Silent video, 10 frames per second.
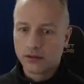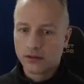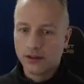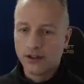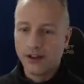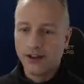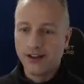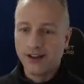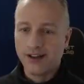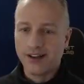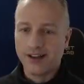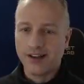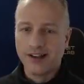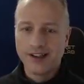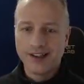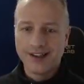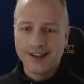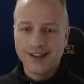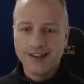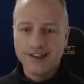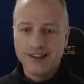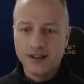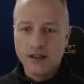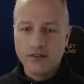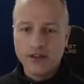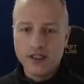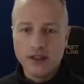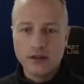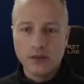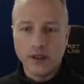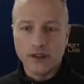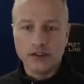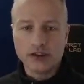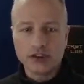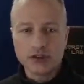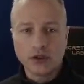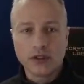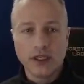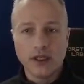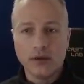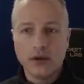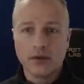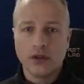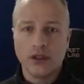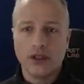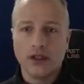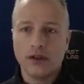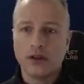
now. Didn't even need the winch. Okay, where are we going now?